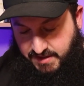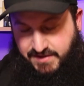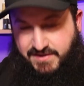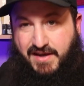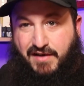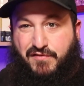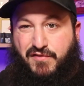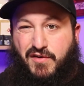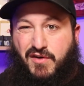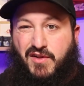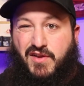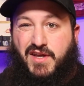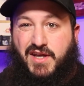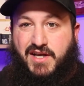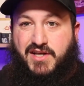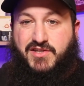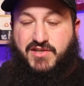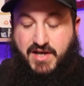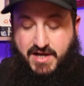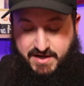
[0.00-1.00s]
definitely
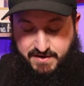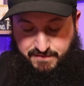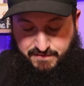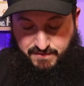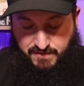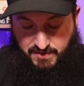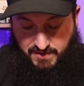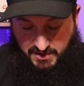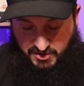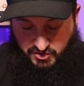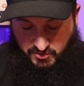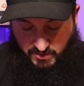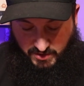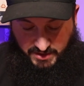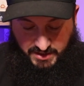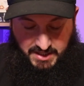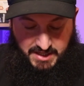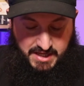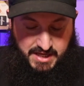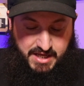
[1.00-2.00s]
excited for this
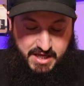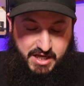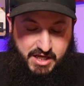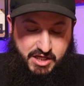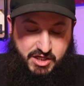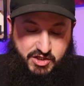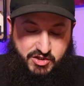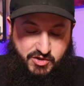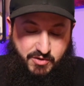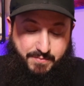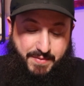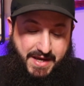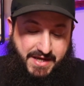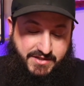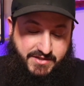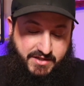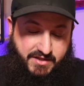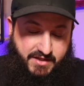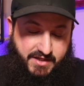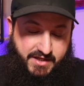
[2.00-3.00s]
one. So
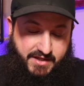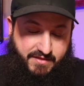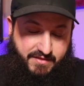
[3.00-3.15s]
basically,